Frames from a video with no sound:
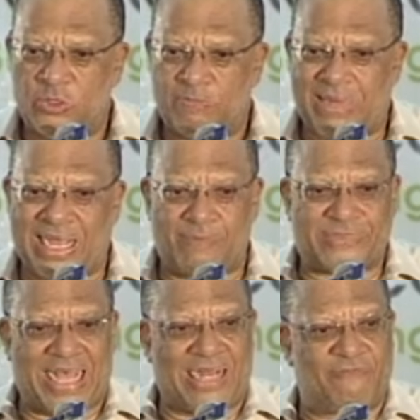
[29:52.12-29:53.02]

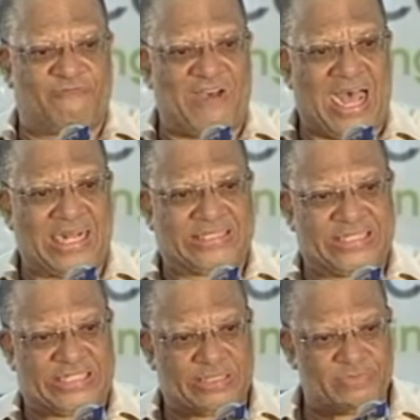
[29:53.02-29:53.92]
perhaps
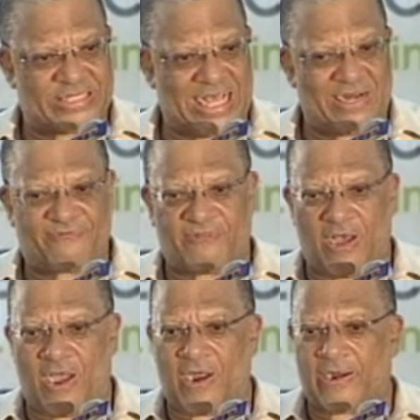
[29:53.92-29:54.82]
advantage himself
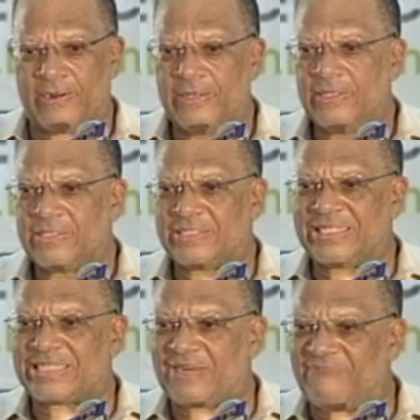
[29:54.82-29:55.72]
or
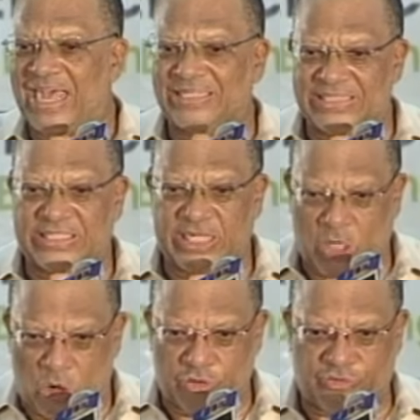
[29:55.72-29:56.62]
disadvantage the
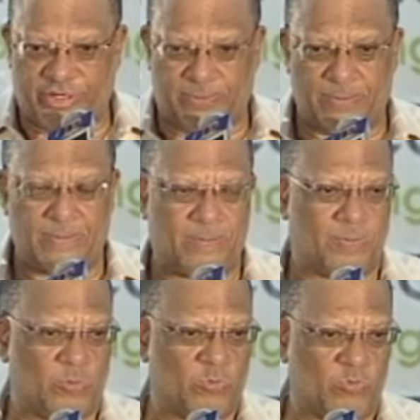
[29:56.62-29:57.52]
country.
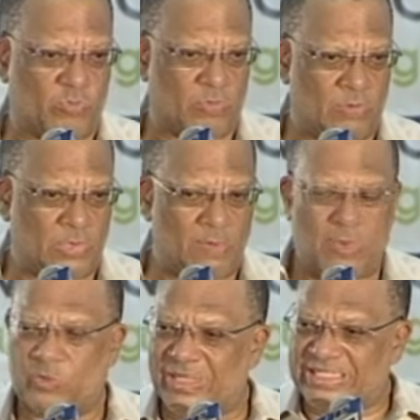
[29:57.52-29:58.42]

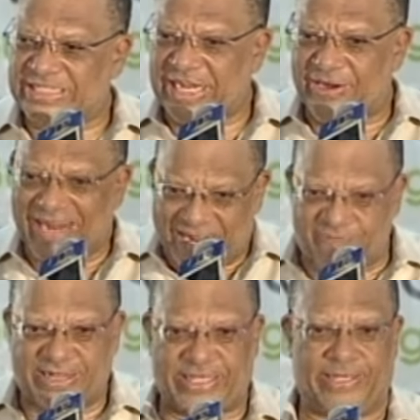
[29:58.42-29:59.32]
But we'll share
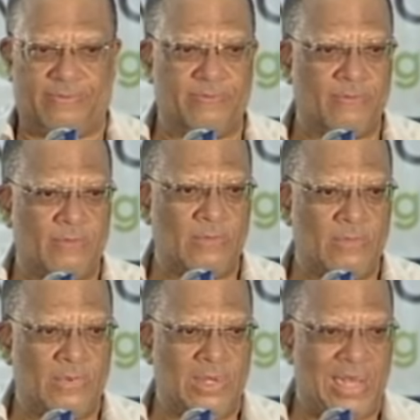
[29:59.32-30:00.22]
everything,
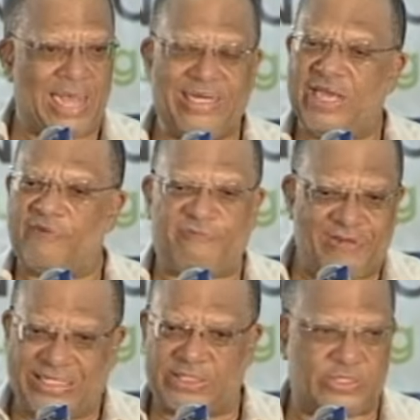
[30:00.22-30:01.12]
and they are
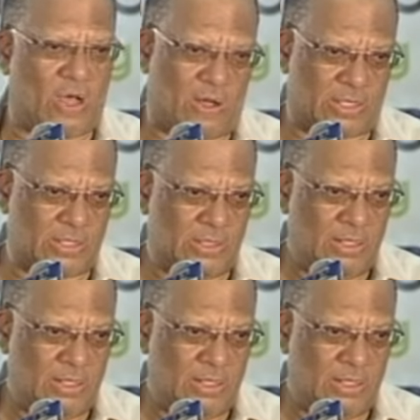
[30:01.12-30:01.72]
free to talk,